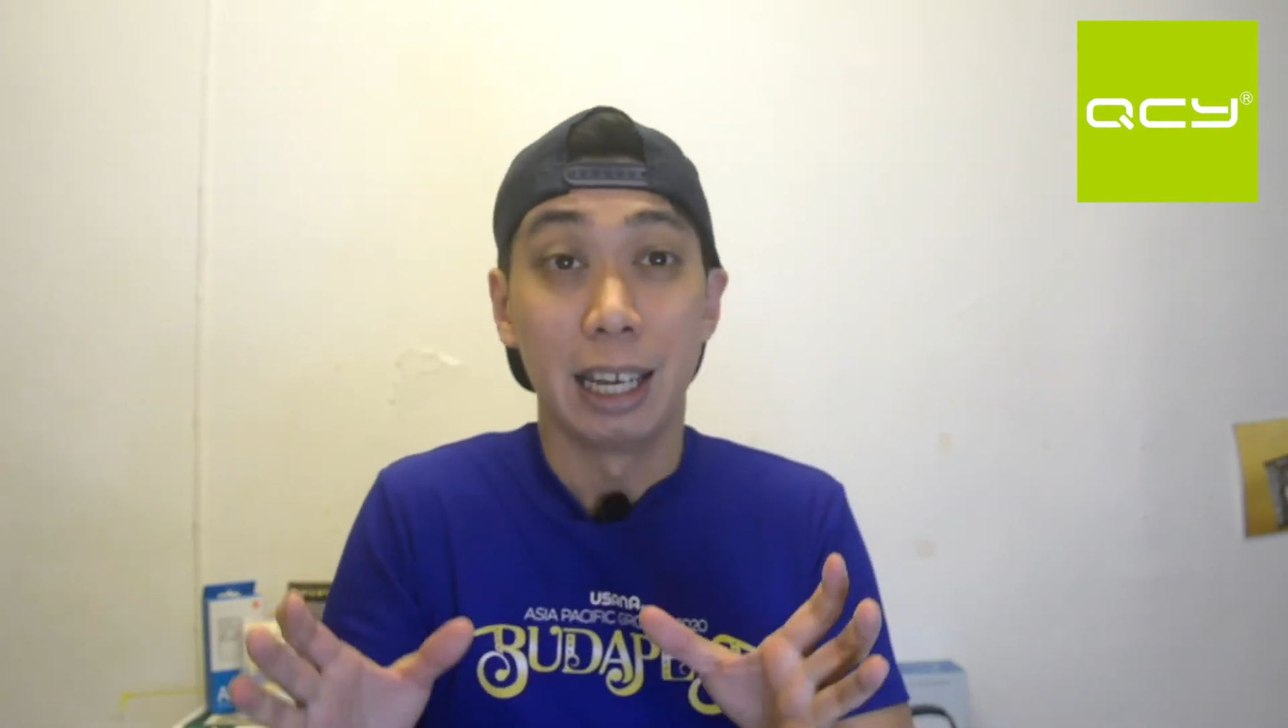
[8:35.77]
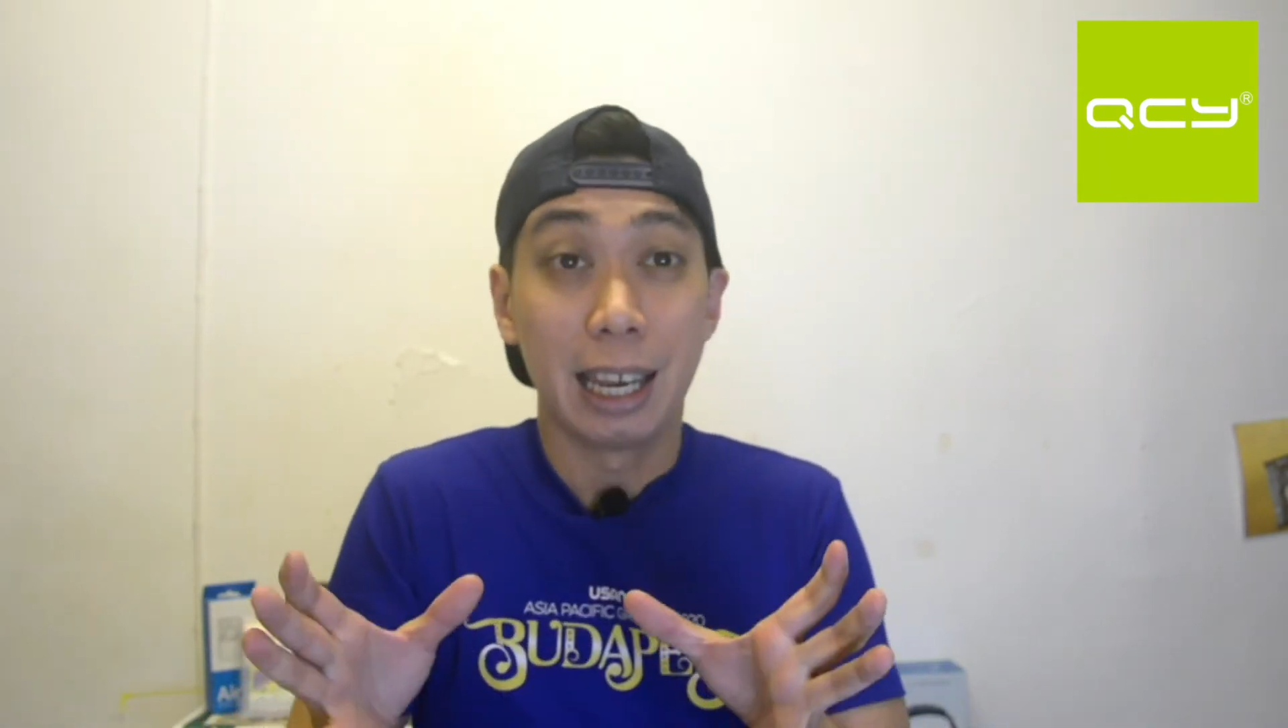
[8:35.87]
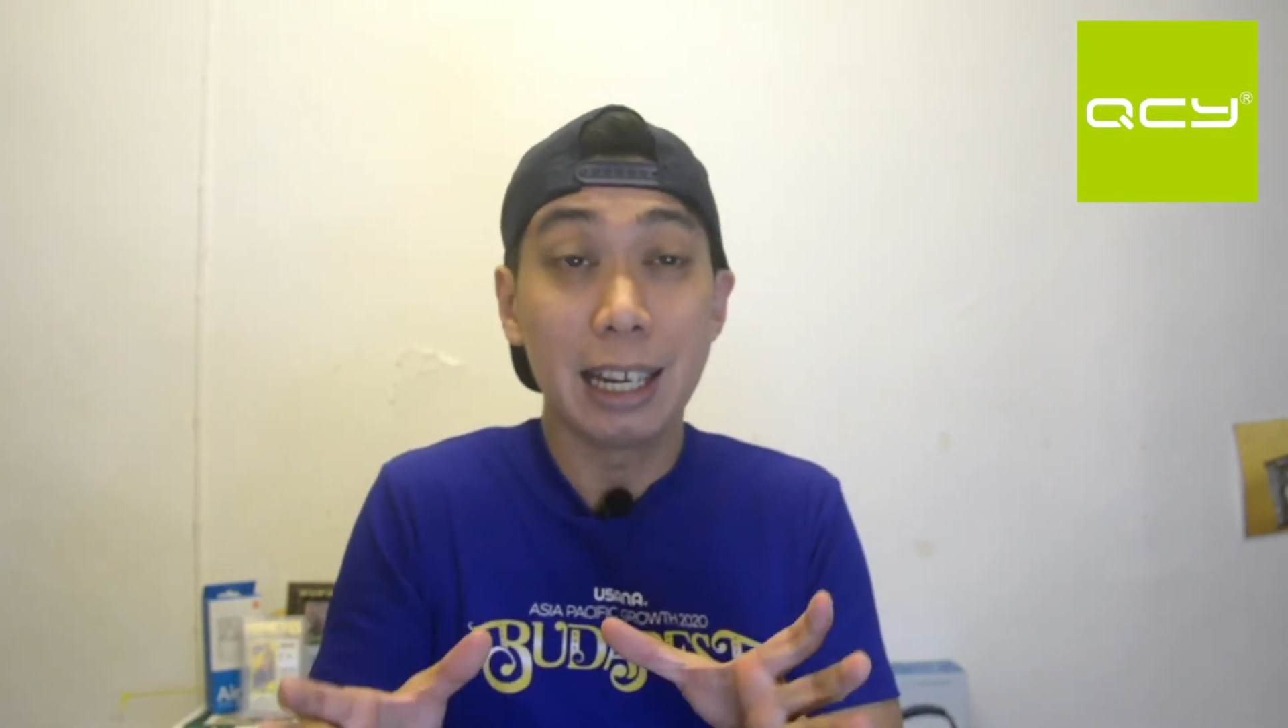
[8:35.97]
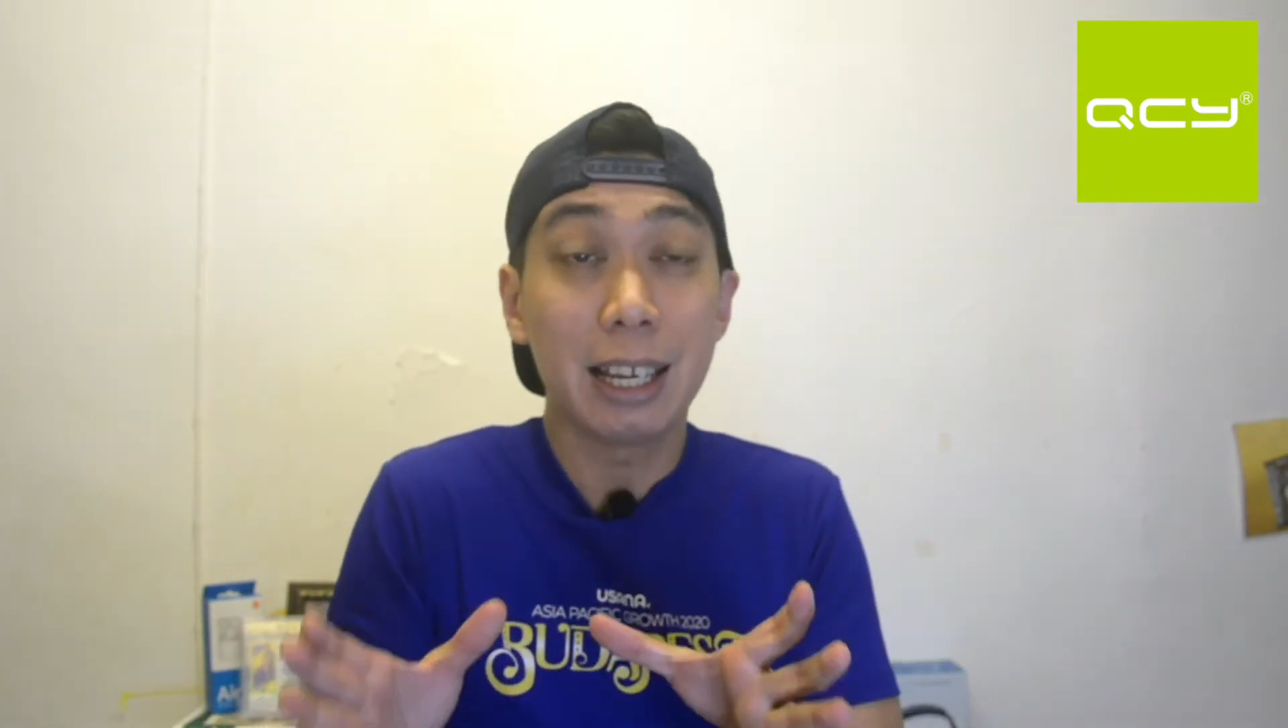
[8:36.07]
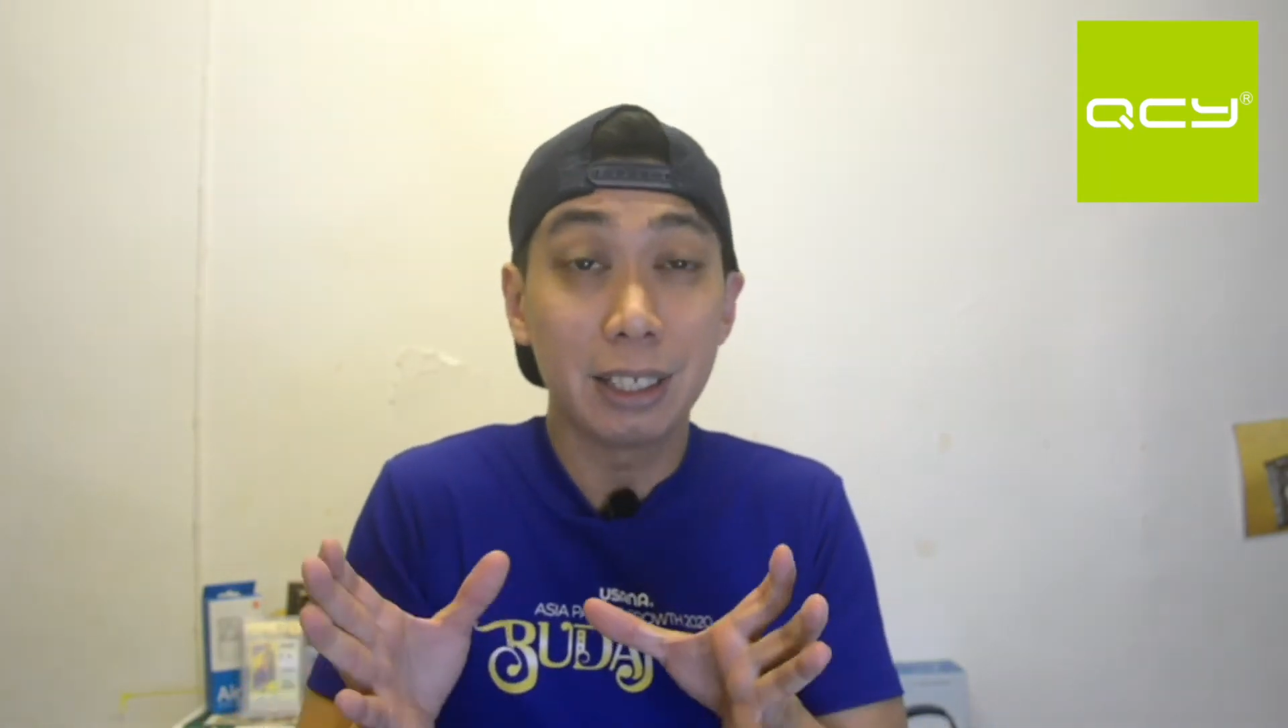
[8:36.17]

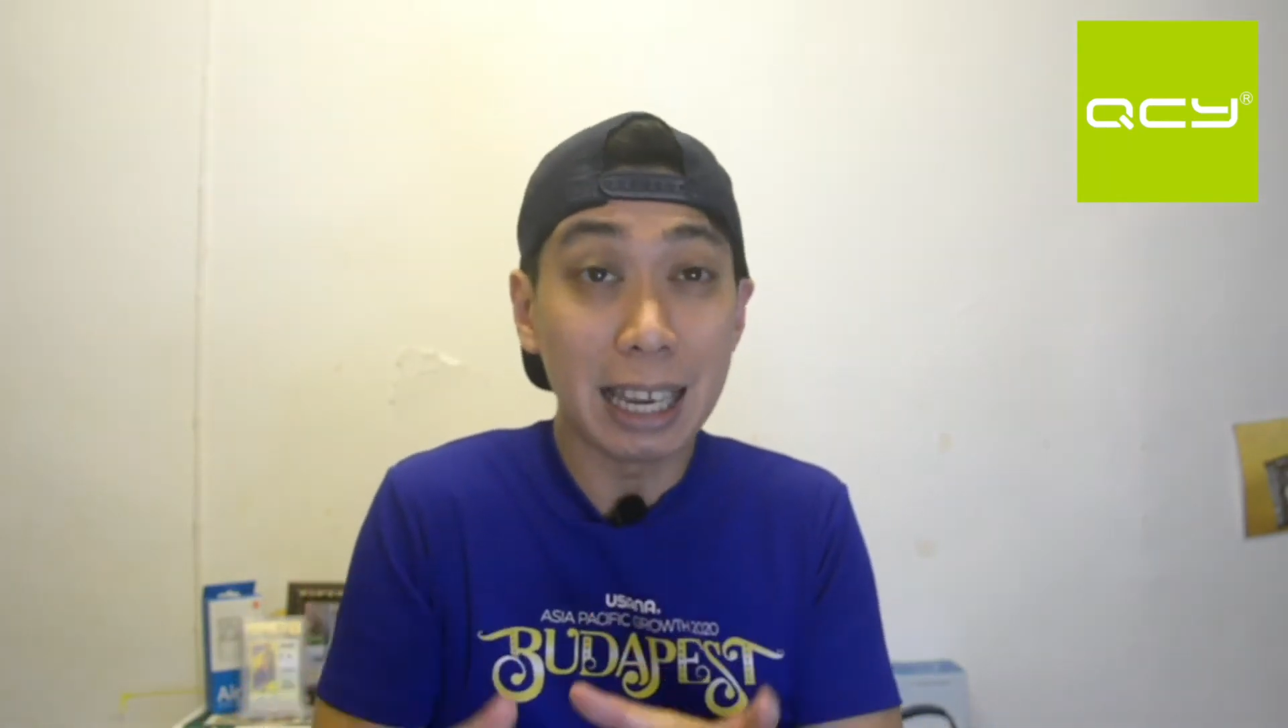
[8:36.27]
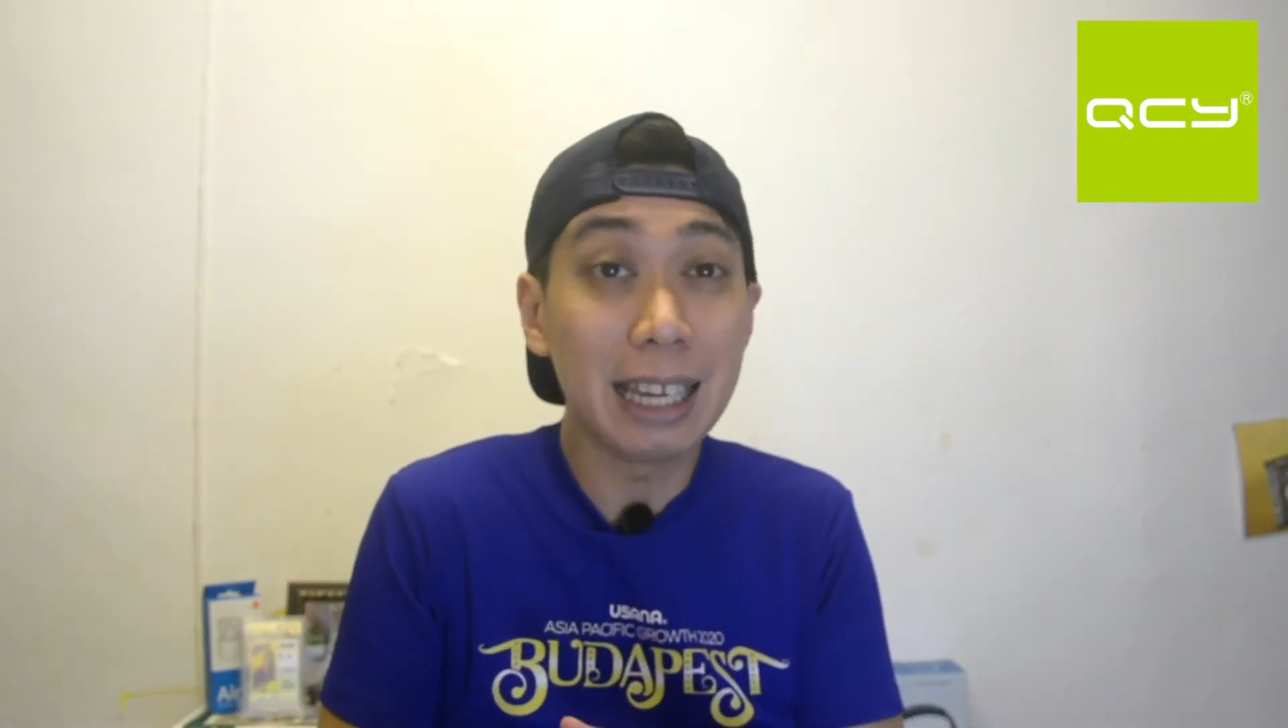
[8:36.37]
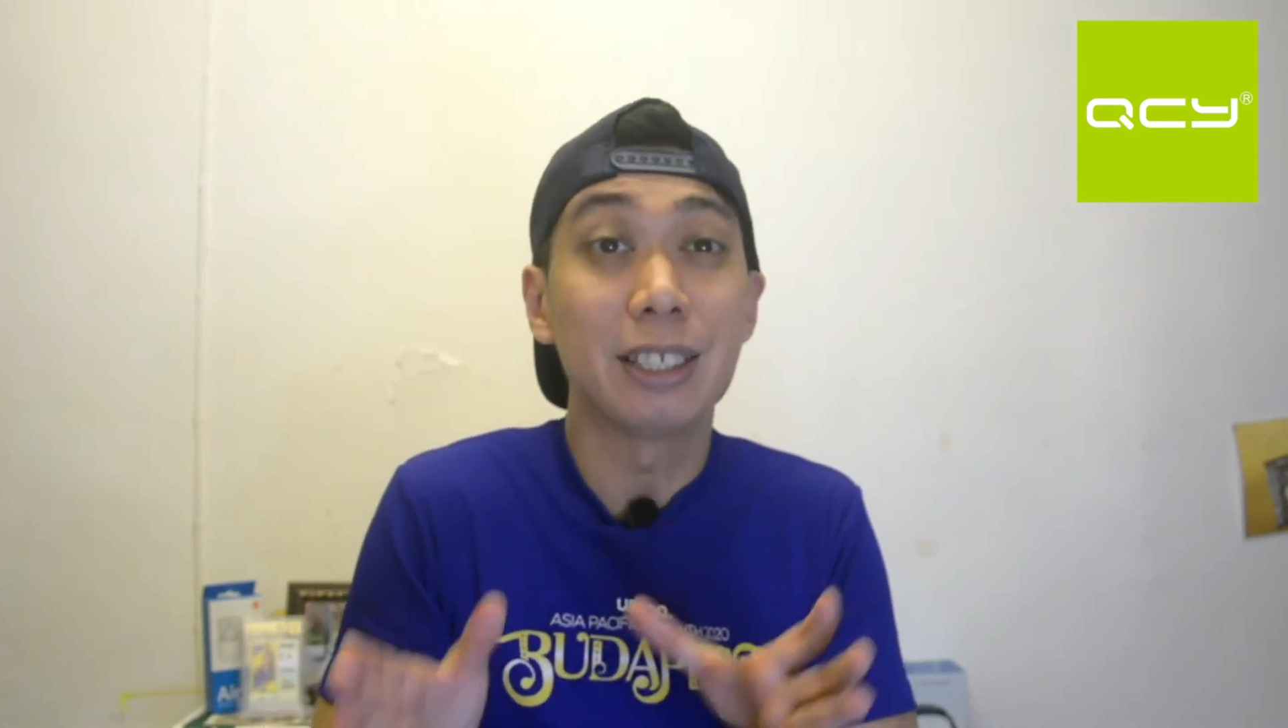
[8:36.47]
It has a